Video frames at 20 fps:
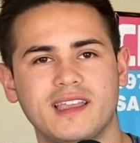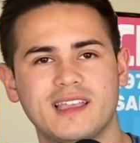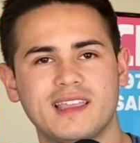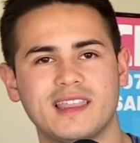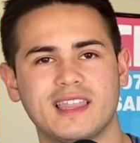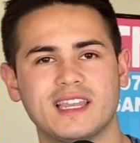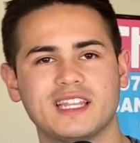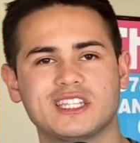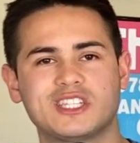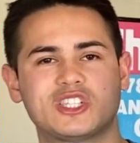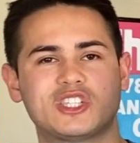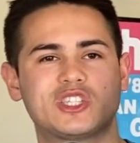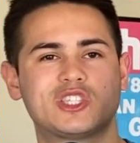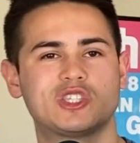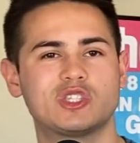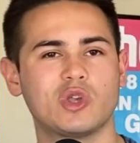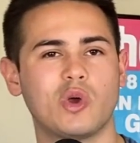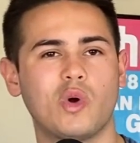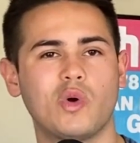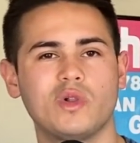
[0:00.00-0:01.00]
that is
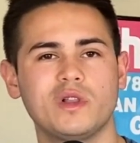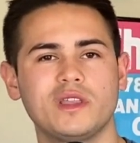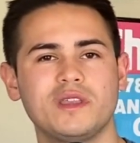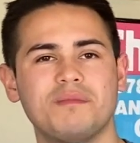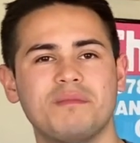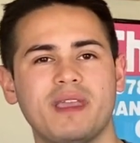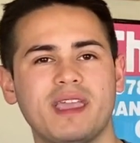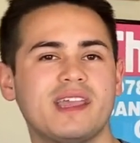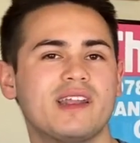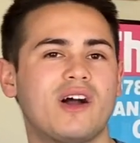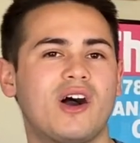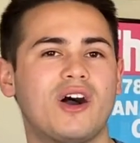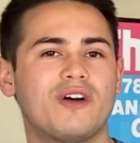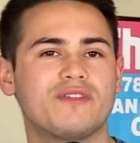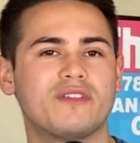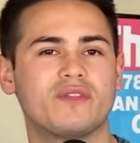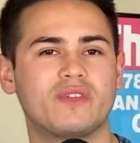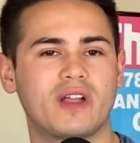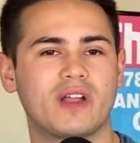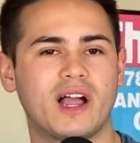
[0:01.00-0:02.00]
solely made
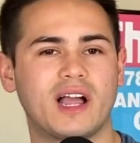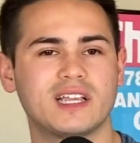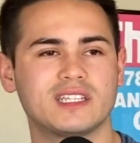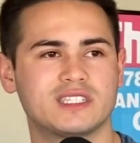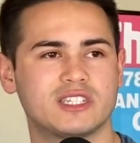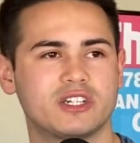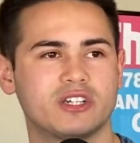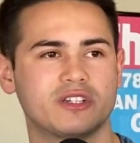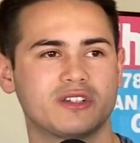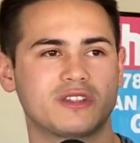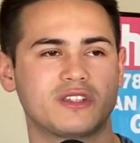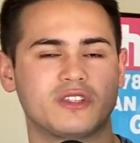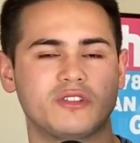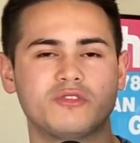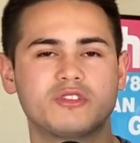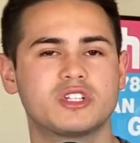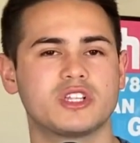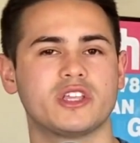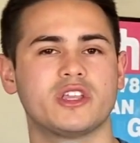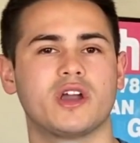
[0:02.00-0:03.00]
off of guys that are
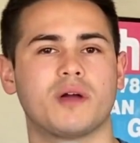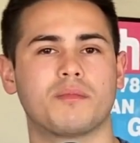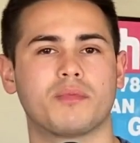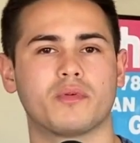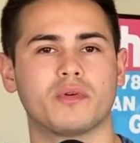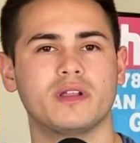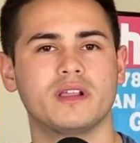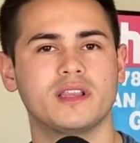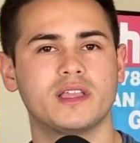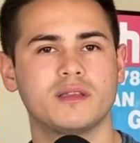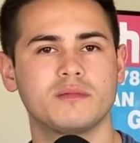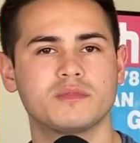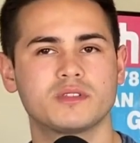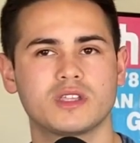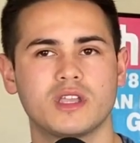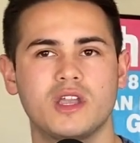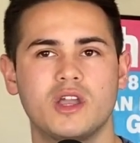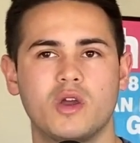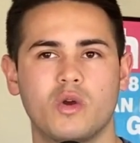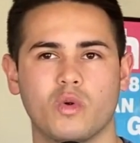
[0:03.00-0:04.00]
usually on prelims
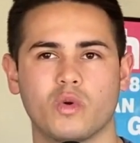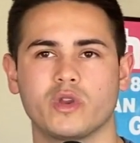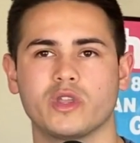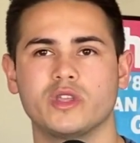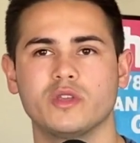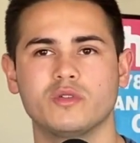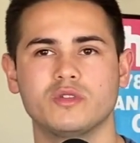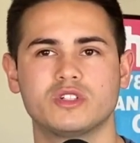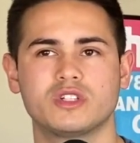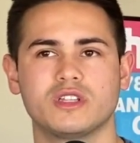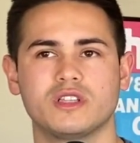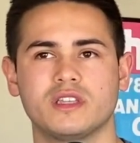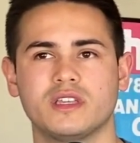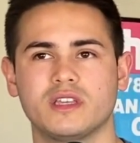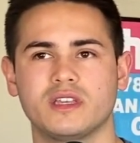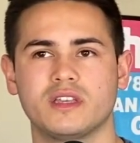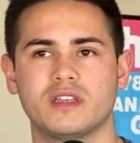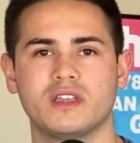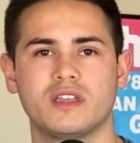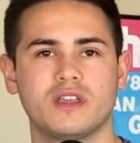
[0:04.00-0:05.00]
or
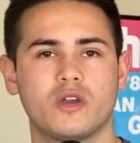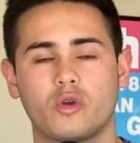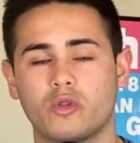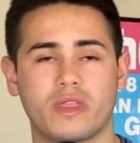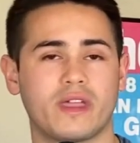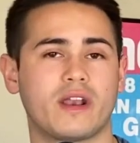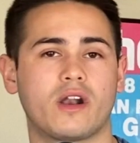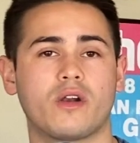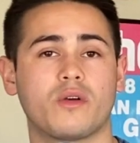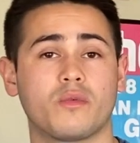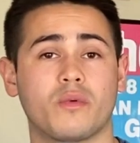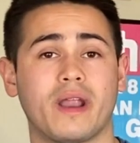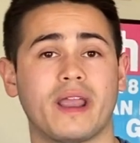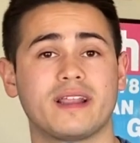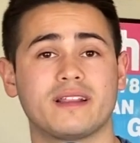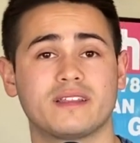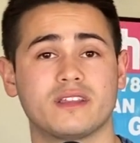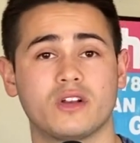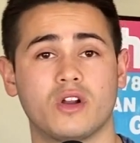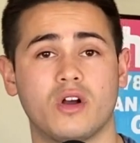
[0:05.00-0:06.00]
that aren't
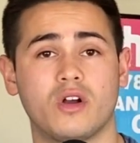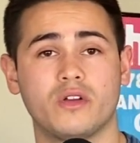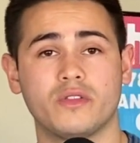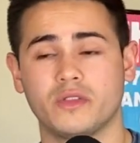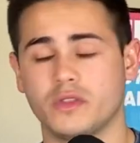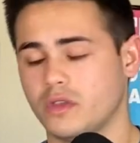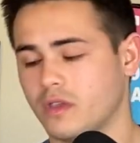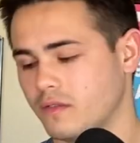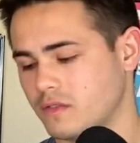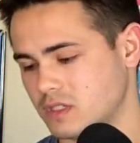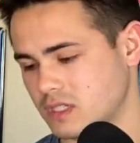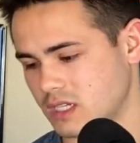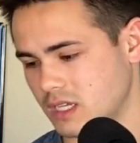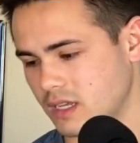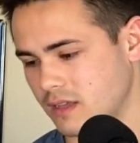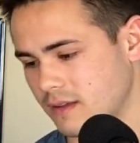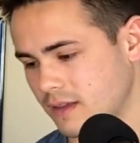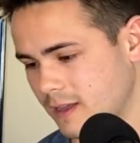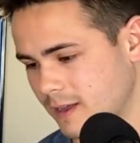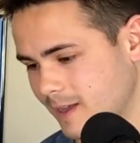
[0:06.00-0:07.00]
ranked at all in the
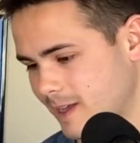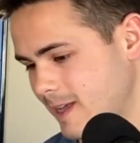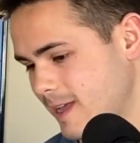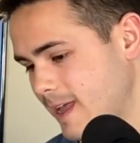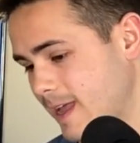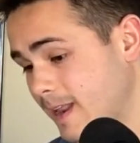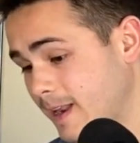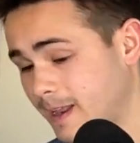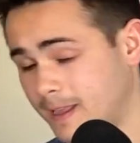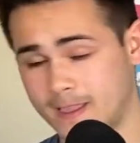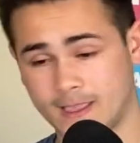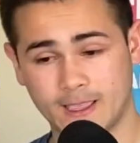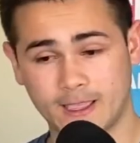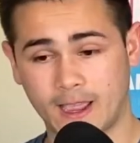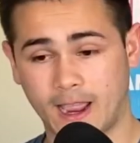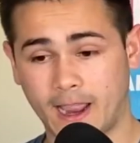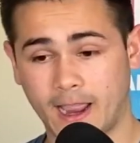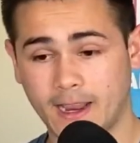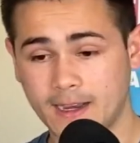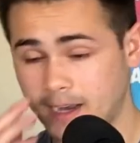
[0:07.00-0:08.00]
UFC. And
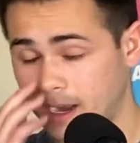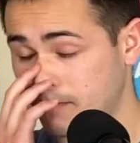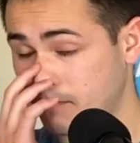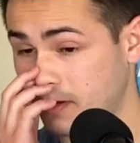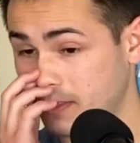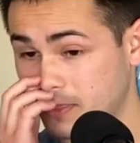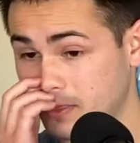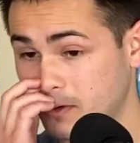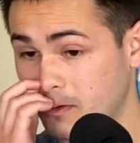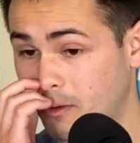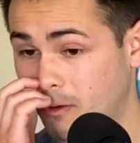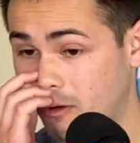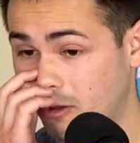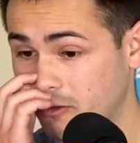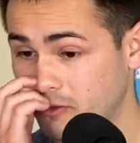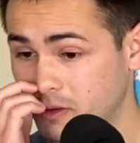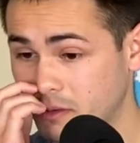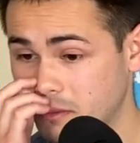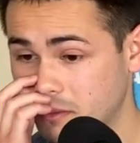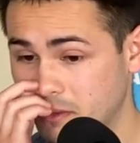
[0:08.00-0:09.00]
I went through all
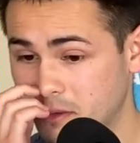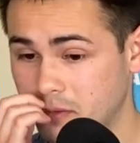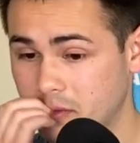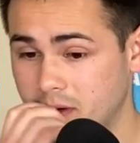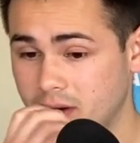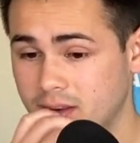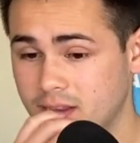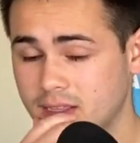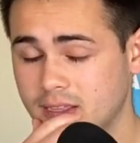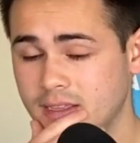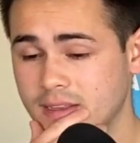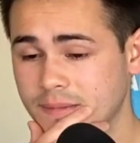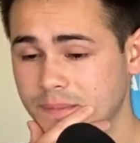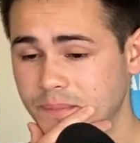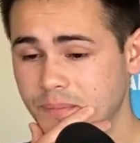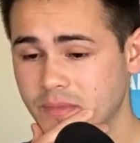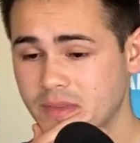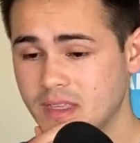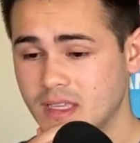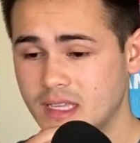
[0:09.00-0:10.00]
of MMA ranking,
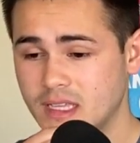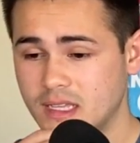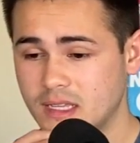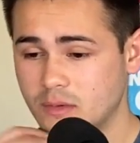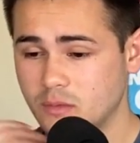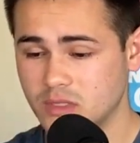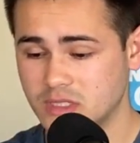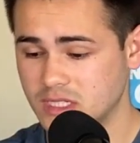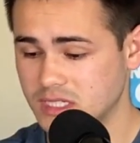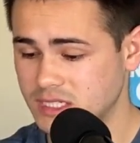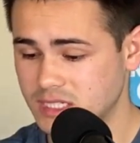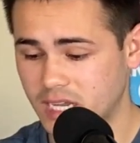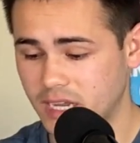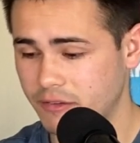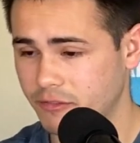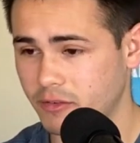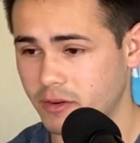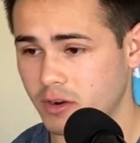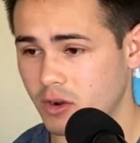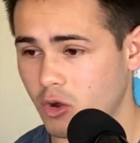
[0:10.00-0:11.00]
was
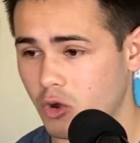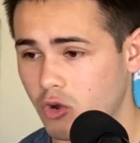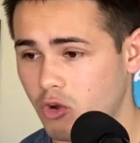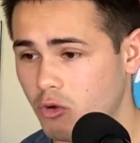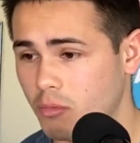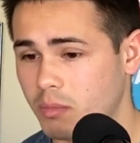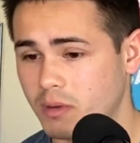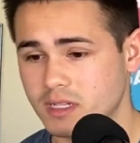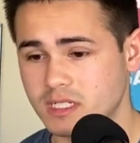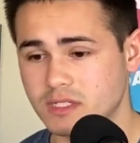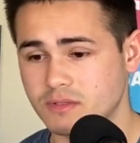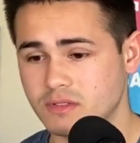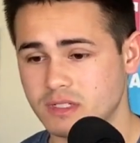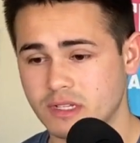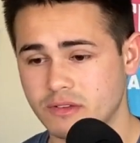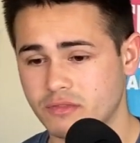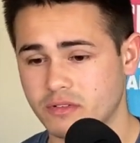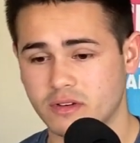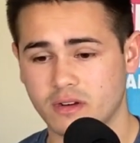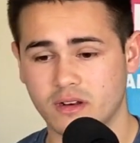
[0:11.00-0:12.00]
deciphering a whole bunch of
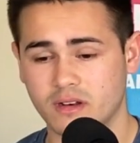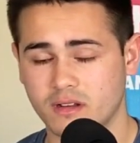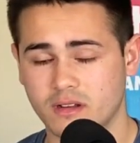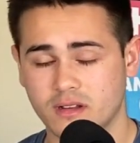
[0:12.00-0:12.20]
different